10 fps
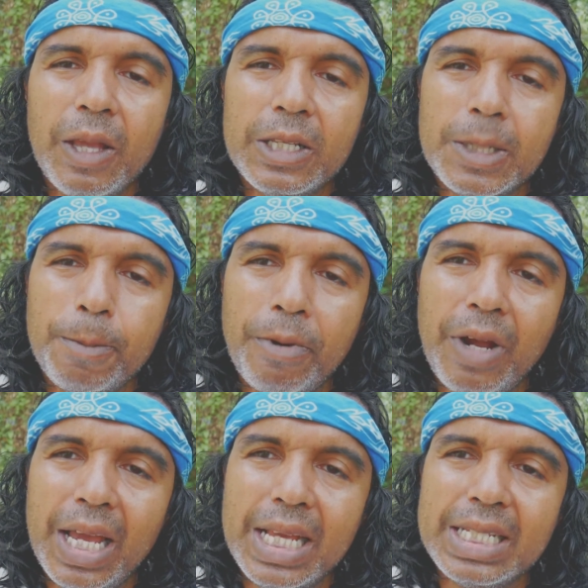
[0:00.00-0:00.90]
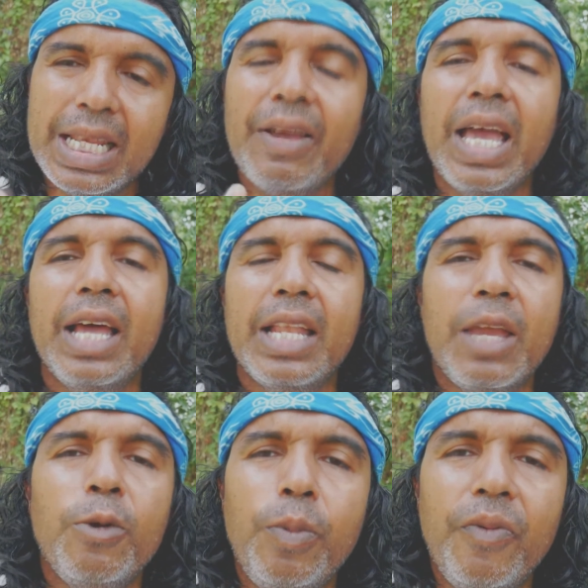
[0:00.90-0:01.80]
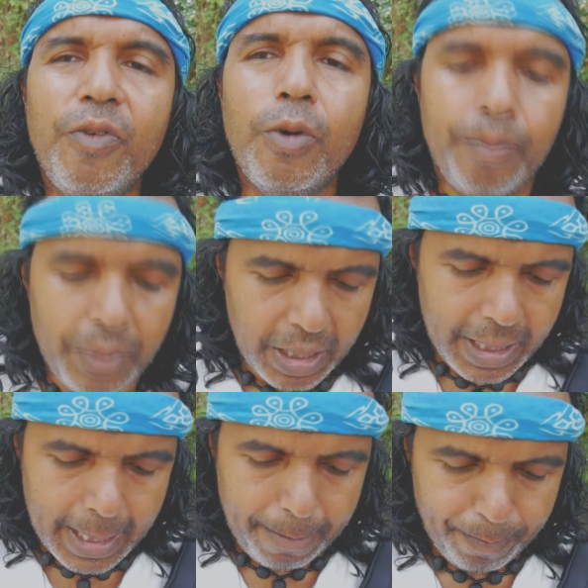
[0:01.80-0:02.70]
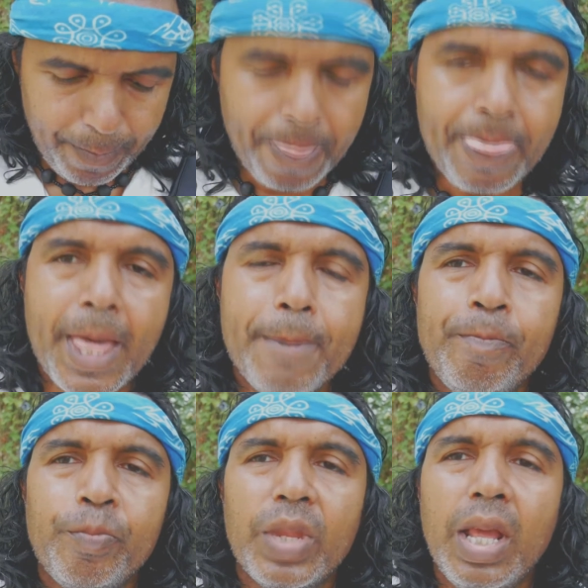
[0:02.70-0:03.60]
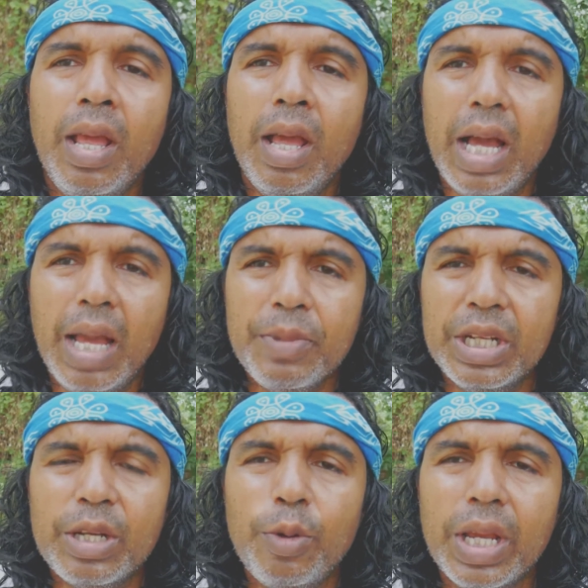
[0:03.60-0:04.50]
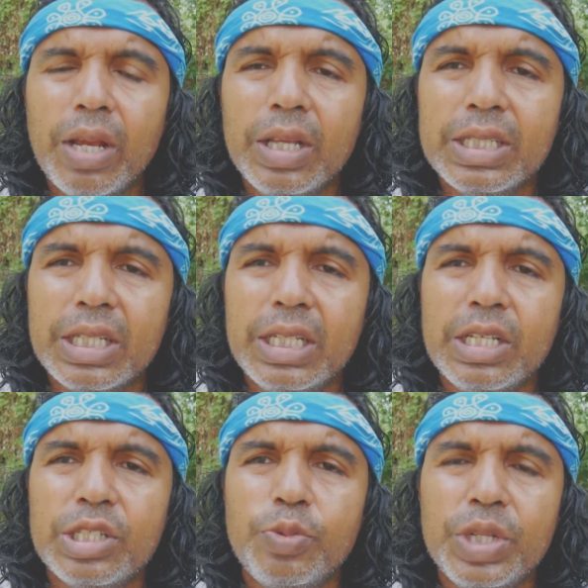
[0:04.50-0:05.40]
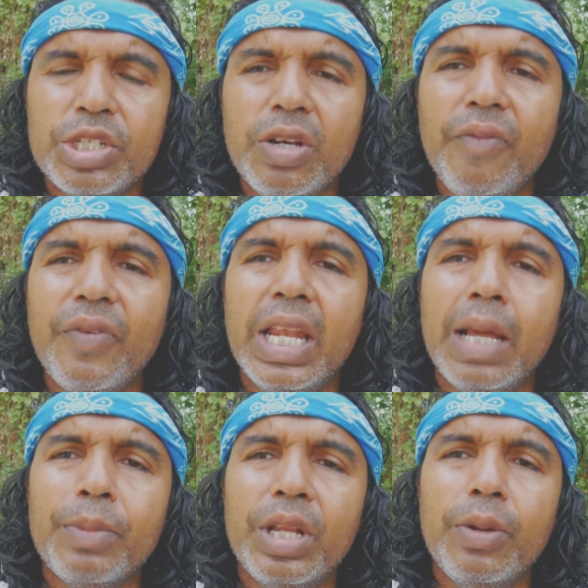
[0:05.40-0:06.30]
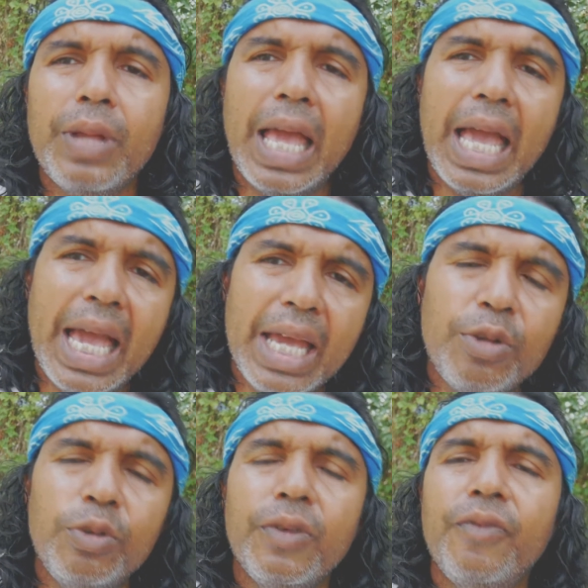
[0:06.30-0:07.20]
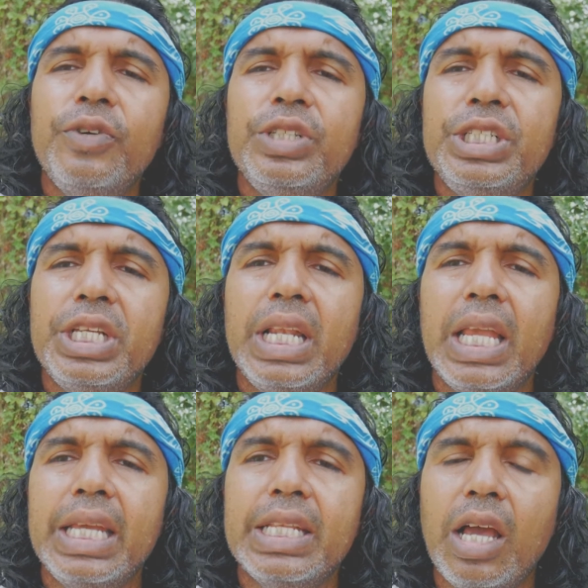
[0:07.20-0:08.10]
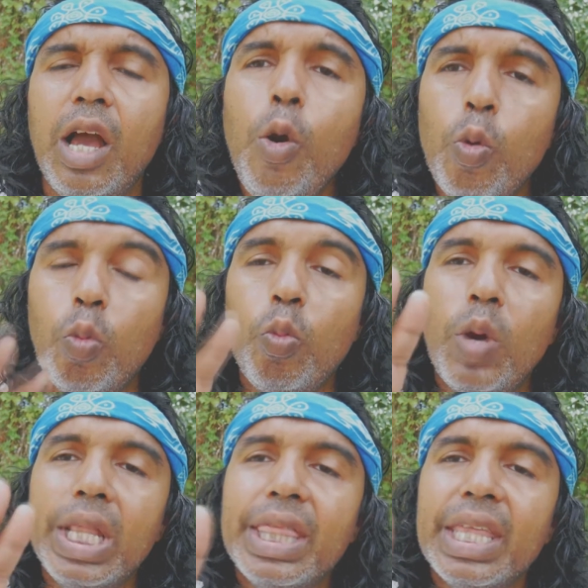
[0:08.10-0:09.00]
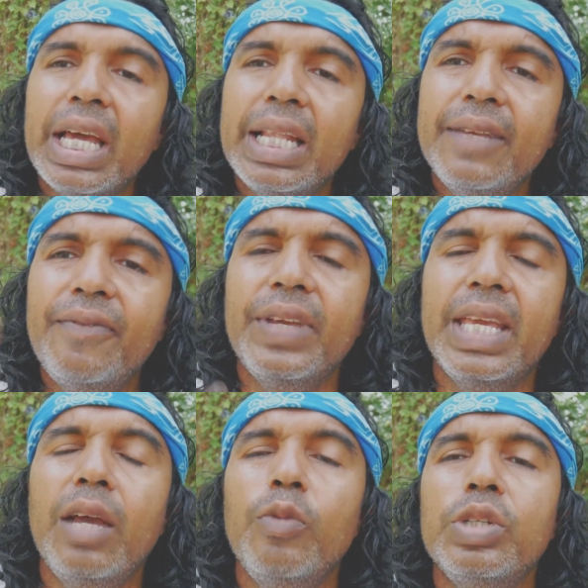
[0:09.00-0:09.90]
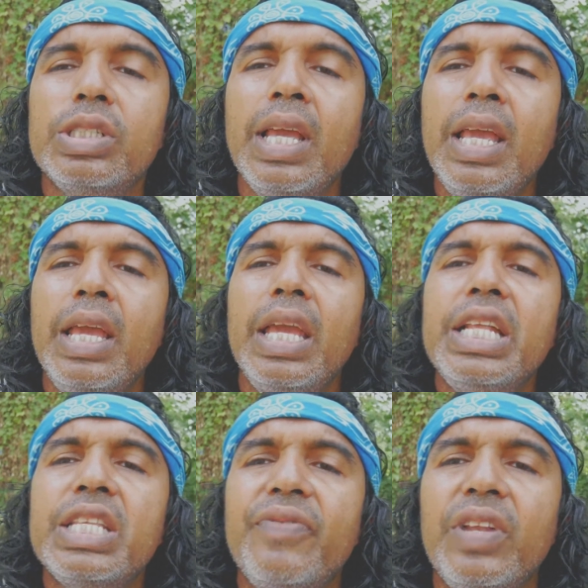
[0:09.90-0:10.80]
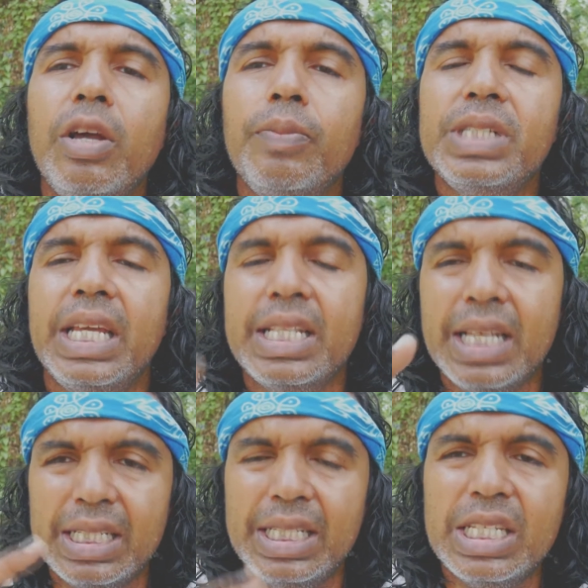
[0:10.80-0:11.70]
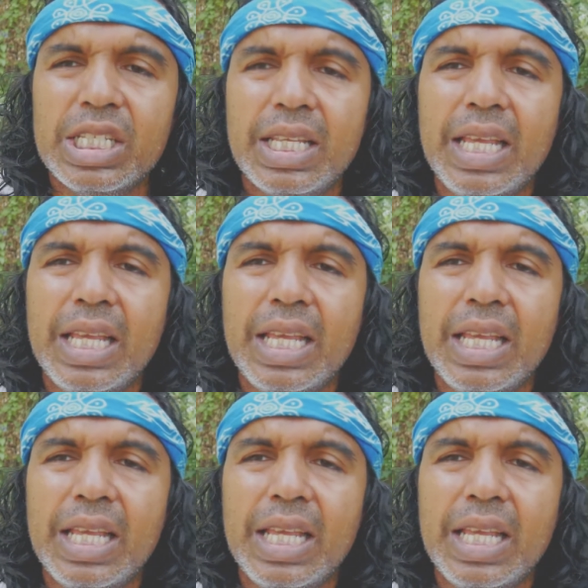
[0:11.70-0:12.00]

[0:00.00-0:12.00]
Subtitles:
surprised at how they all perform. Okay, I'm going to quick switch off, and I'm going to add all the footage in later. Oh, one thing I did forget was intervalometer. It does this,